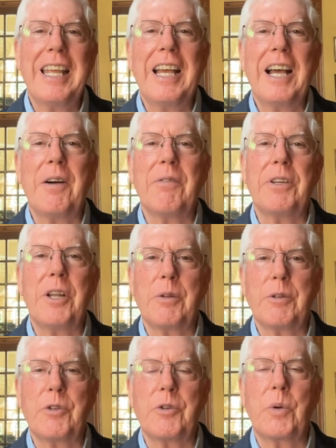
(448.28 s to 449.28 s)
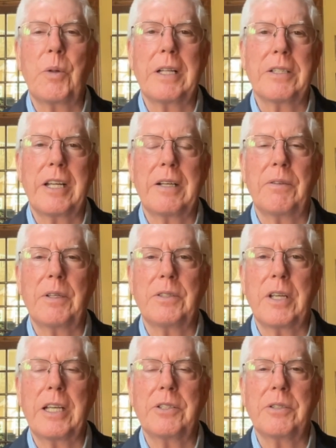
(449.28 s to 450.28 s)
of another school outside of
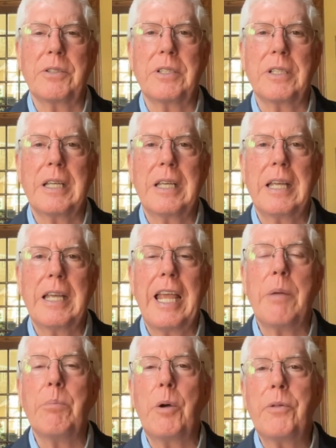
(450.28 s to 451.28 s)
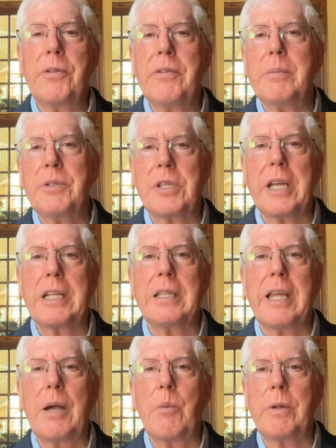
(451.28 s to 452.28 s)
Los Angeles. And both of them
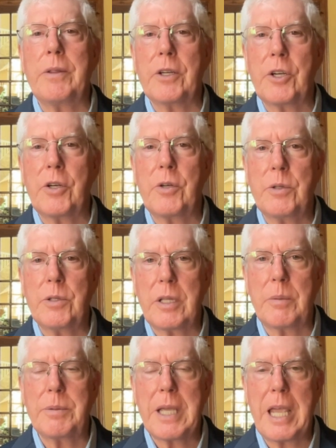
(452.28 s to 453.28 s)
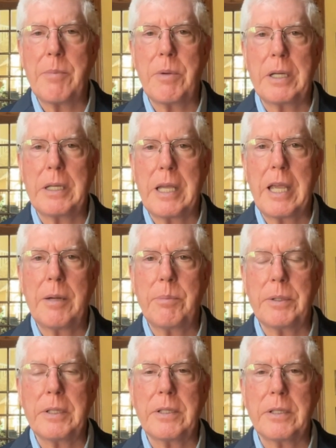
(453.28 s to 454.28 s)
said that when the Good News Clubs came on
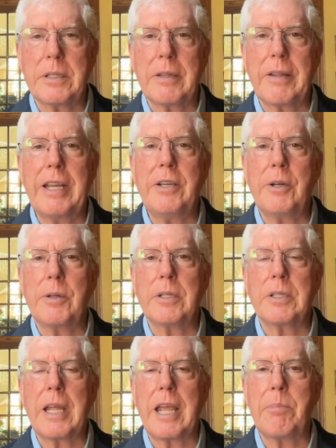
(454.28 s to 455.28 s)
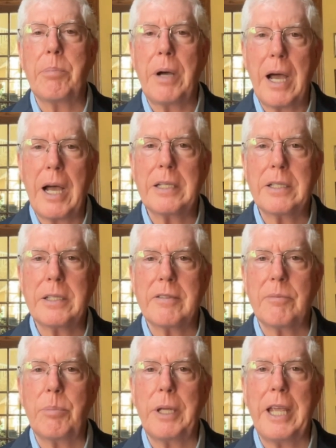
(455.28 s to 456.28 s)
campus, they noticed a
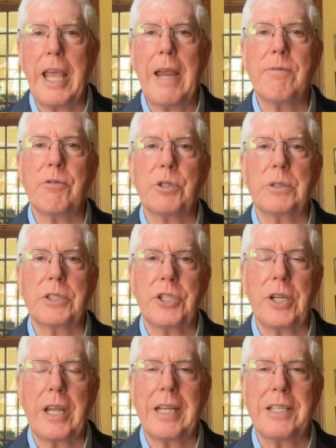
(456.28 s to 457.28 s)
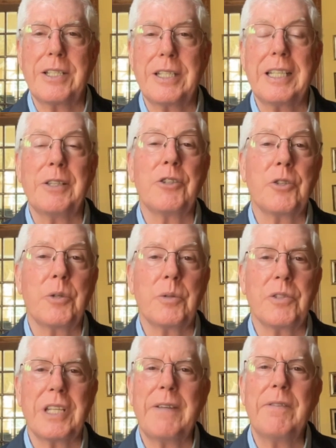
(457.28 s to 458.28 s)
positive behavioral change in the
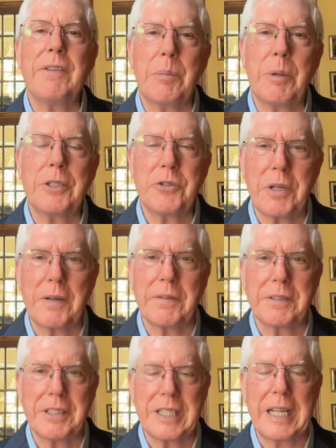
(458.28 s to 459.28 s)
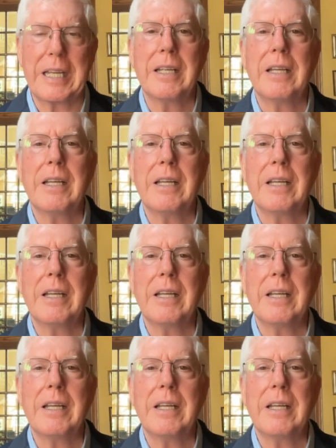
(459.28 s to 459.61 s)
students. Even the bus driver said